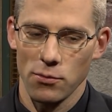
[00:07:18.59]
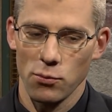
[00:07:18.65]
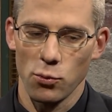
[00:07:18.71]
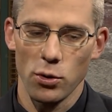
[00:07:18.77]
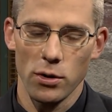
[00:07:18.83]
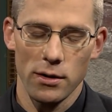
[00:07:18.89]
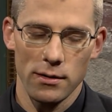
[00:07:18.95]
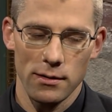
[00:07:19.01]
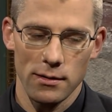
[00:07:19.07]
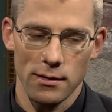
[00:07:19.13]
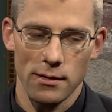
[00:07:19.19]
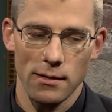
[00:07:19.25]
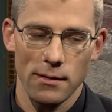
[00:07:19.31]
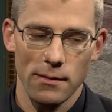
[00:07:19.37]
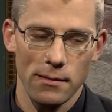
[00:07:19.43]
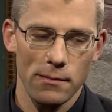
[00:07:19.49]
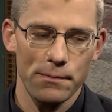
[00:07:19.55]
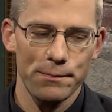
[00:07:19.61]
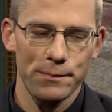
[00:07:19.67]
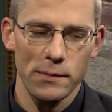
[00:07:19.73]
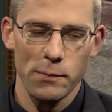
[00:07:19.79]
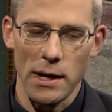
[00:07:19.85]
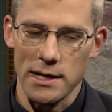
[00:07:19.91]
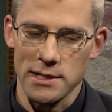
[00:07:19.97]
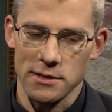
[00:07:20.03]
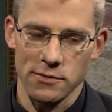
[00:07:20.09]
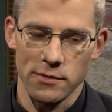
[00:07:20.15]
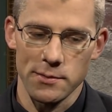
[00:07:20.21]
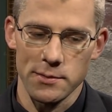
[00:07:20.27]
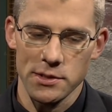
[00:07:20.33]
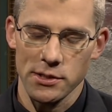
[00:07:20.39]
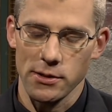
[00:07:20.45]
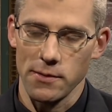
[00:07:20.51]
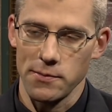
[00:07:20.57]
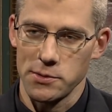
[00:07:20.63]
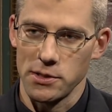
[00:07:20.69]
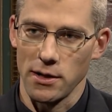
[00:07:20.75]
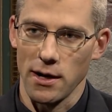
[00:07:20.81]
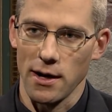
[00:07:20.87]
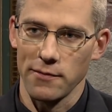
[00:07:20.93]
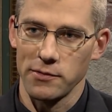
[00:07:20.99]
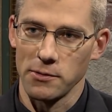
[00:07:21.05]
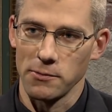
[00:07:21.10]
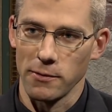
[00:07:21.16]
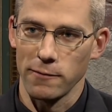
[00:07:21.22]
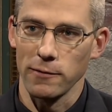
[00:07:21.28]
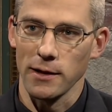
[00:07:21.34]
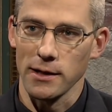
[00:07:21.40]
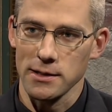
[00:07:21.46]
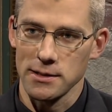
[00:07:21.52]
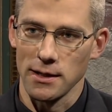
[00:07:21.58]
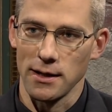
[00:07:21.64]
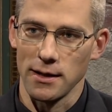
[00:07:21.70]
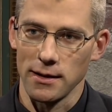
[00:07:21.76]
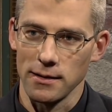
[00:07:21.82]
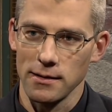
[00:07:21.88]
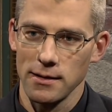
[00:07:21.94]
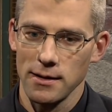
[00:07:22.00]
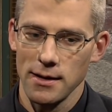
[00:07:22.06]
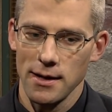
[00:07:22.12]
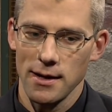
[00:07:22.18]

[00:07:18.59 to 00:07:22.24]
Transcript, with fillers: One passage from Scripture I often reflect on